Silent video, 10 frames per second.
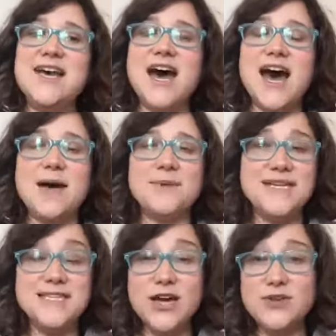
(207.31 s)
I'm going
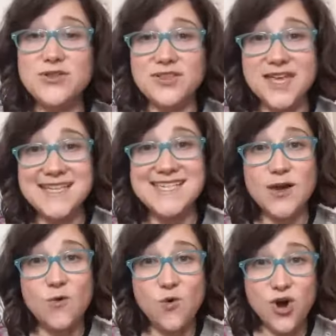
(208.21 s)
to tell you the things
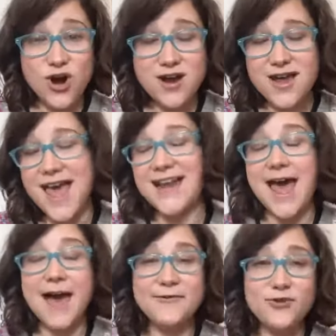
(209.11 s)
that work and
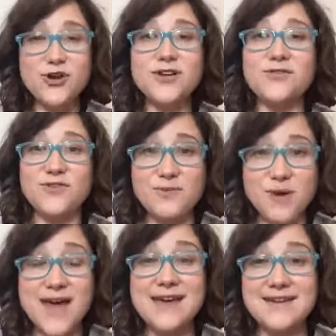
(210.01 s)
have worked for
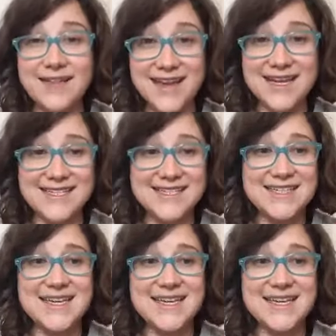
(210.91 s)
my clients.